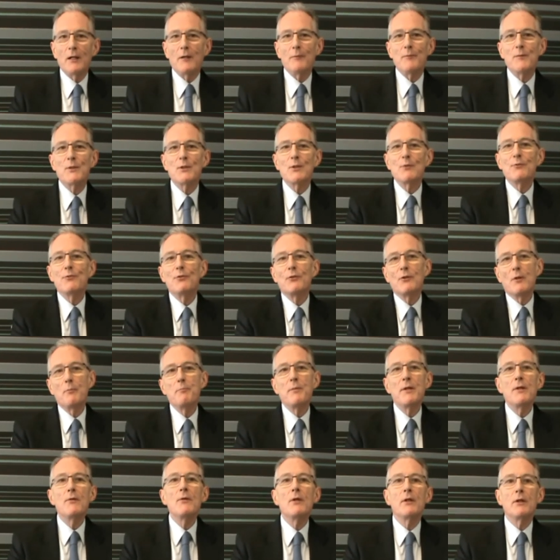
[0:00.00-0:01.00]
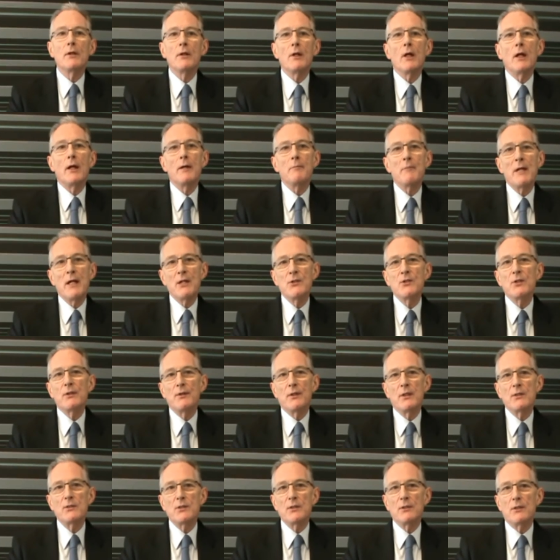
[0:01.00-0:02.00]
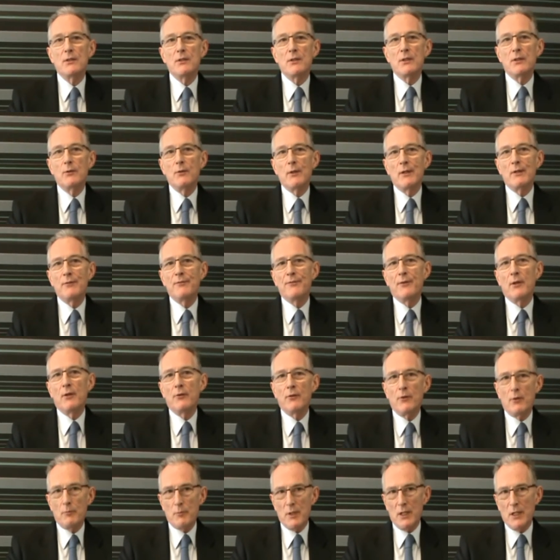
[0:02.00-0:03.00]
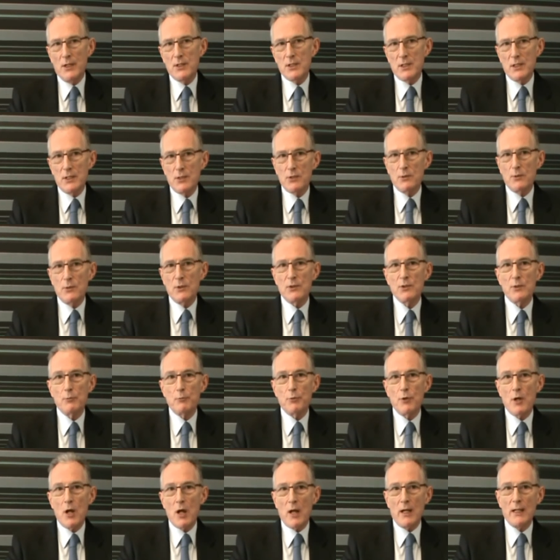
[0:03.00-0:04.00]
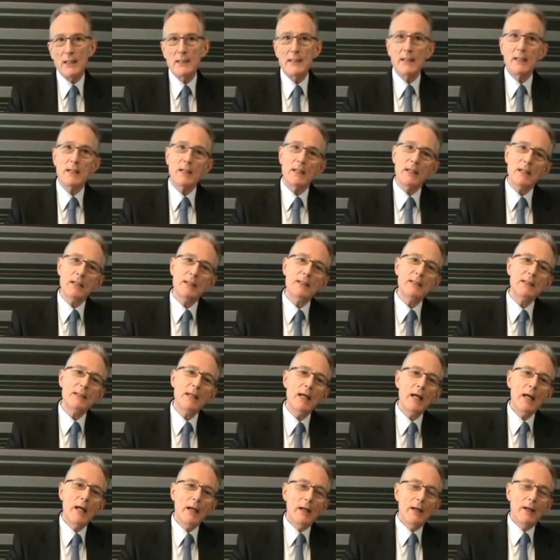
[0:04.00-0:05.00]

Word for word: Um, so for a period, I imagine there's a degree of vulnerability to a surprise, and it is